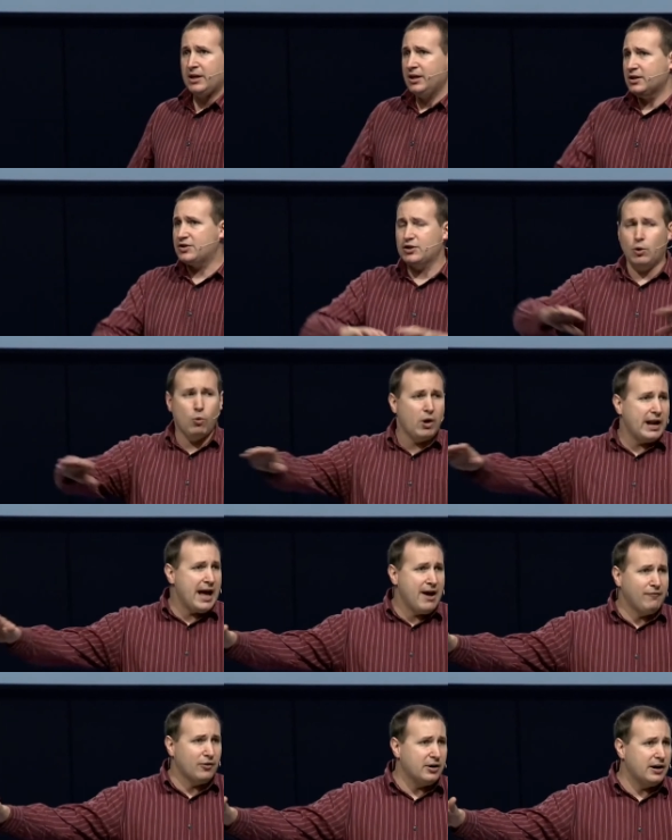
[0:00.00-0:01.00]
And so,
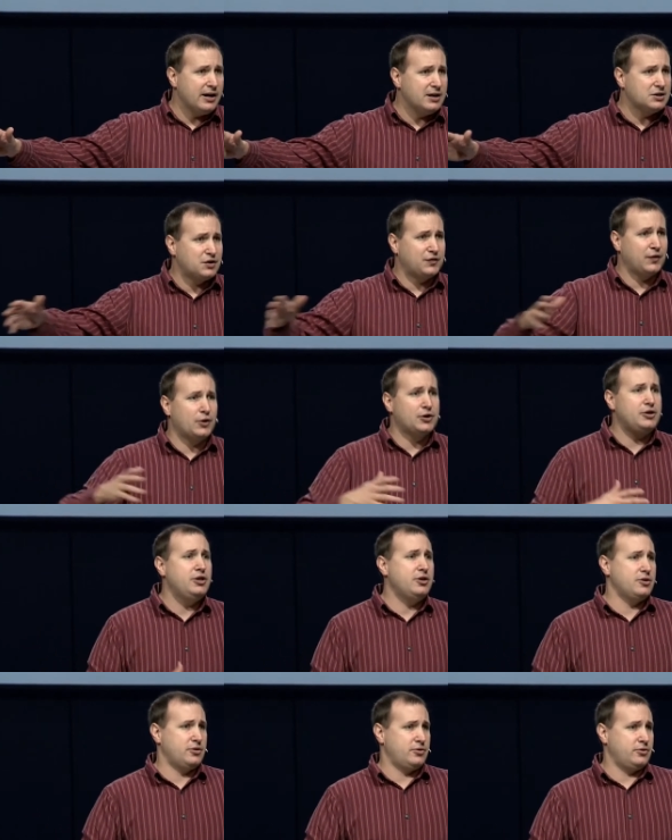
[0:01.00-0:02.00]
whatever it is for
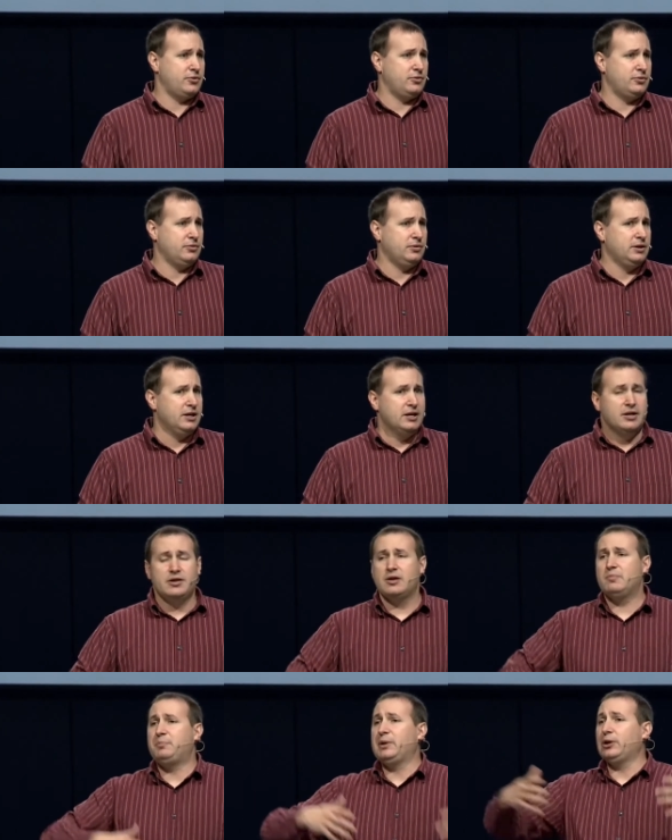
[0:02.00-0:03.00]
you
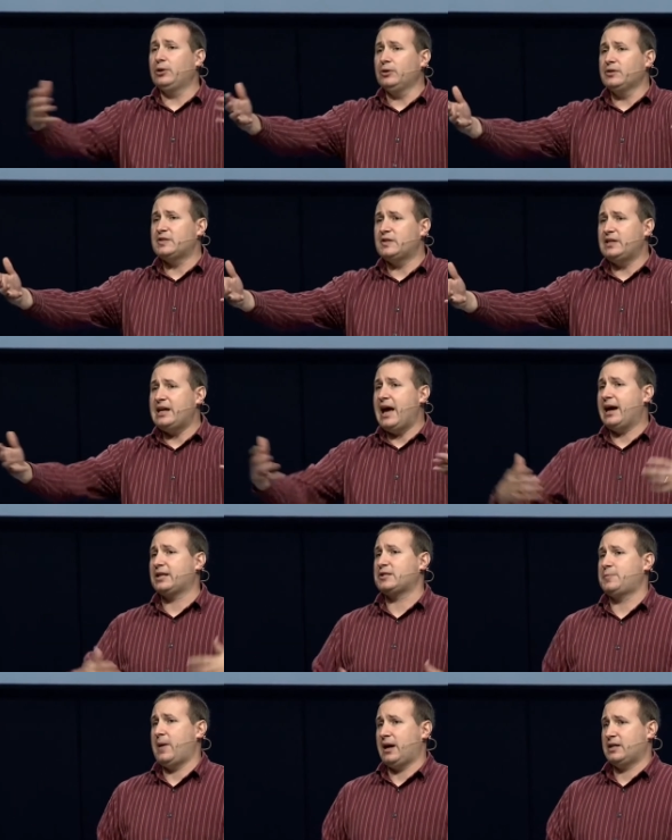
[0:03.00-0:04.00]
that builds the
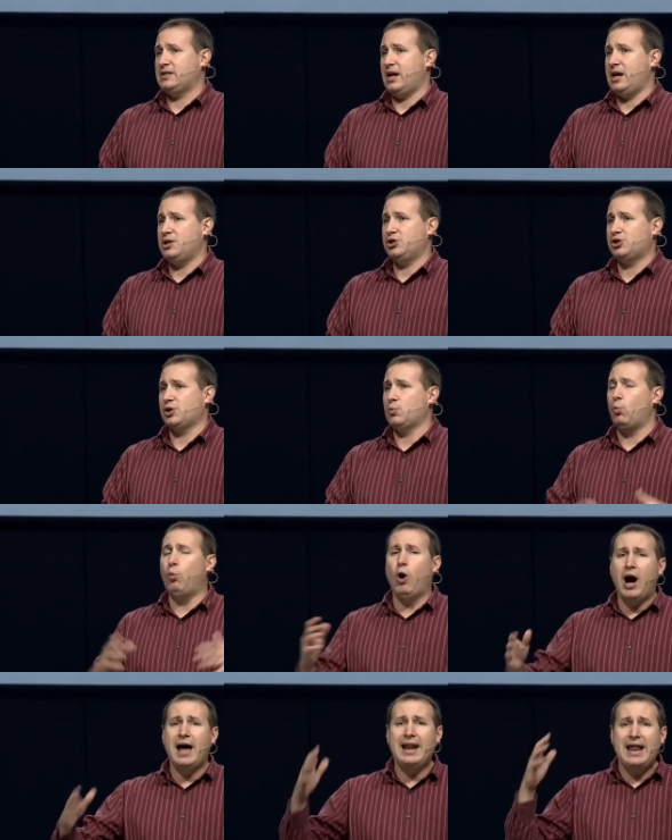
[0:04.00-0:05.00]
expectation,
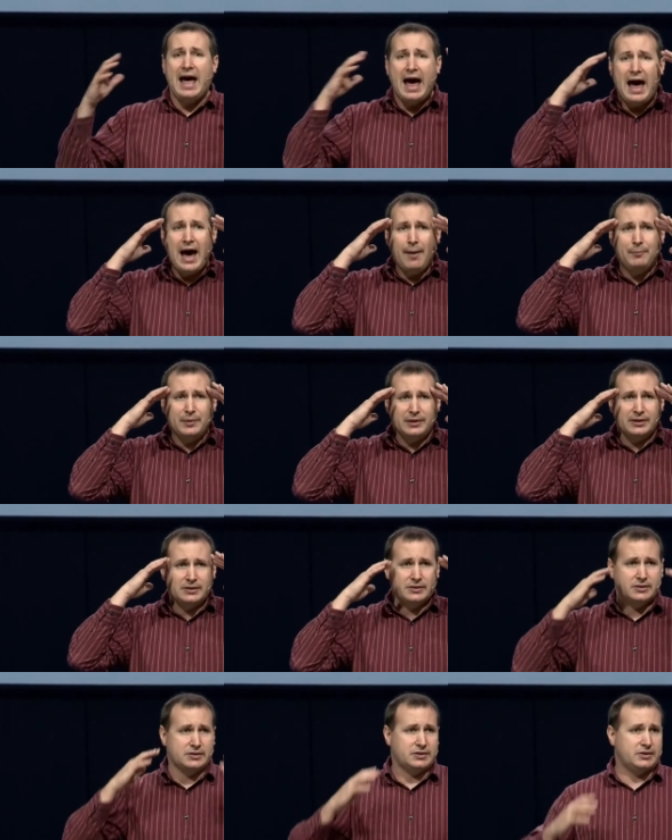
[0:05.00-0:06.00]
what
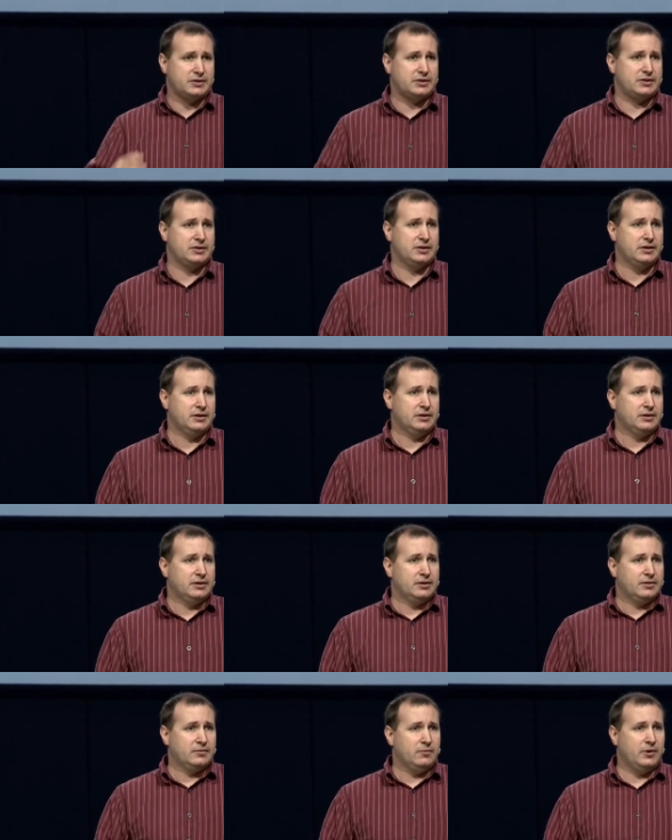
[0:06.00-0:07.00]
happens
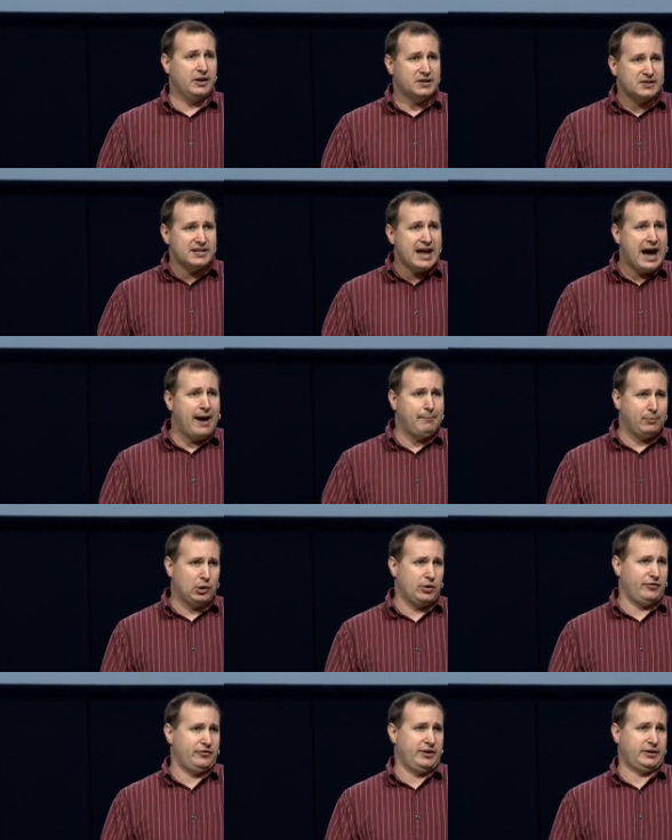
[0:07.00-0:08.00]
when it's not
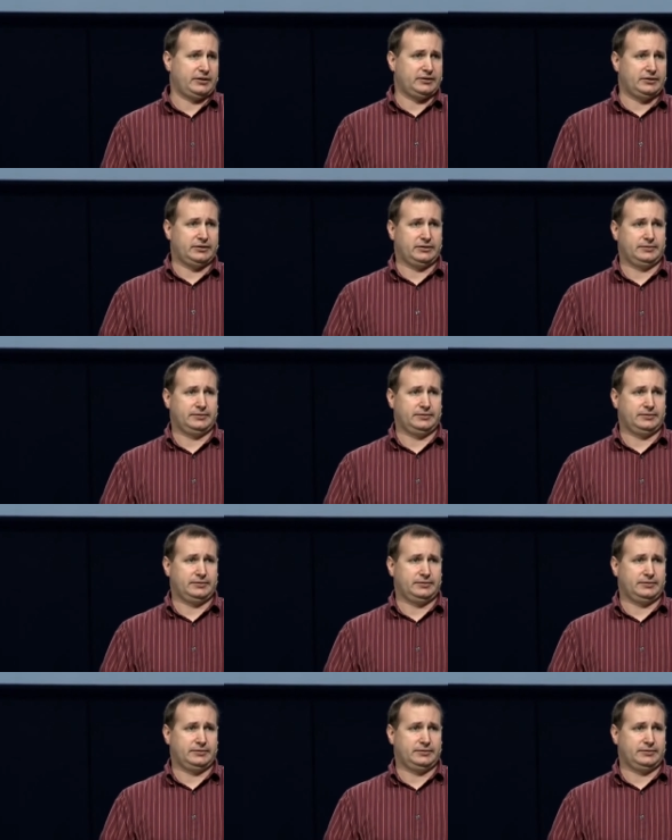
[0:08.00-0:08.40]
perfect,